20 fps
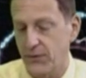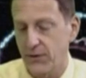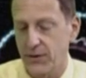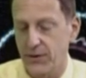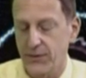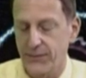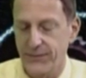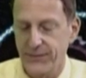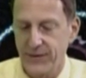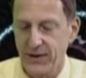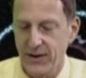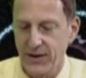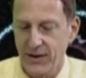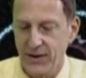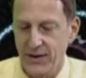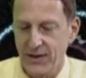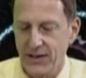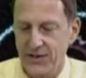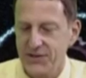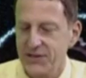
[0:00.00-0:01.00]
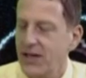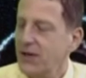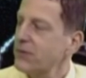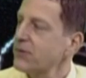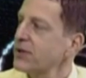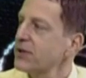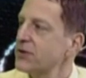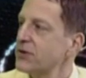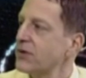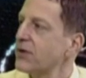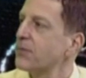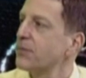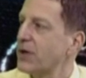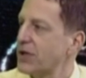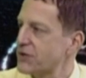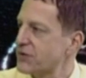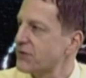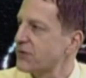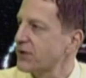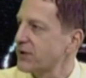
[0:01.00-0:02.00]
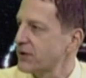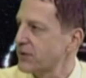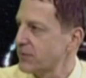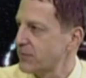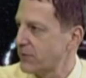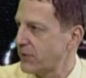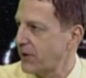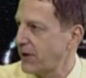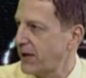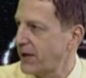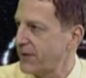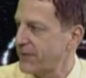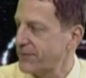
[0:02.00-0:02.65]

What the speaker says: you, that's not really doing much for your brain.